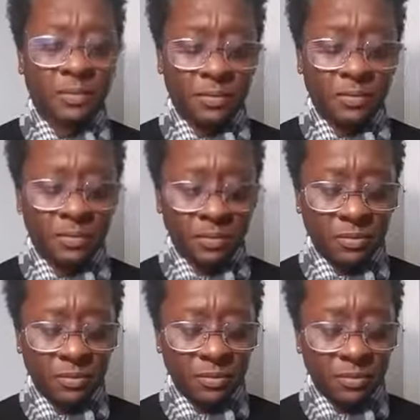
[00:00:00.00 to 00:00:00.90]

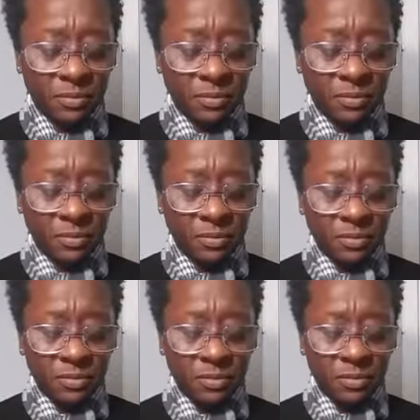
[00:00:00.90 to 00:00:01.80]

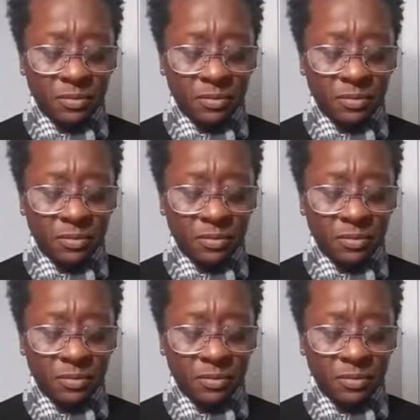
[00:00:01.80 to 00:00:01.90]
Nobody speaks.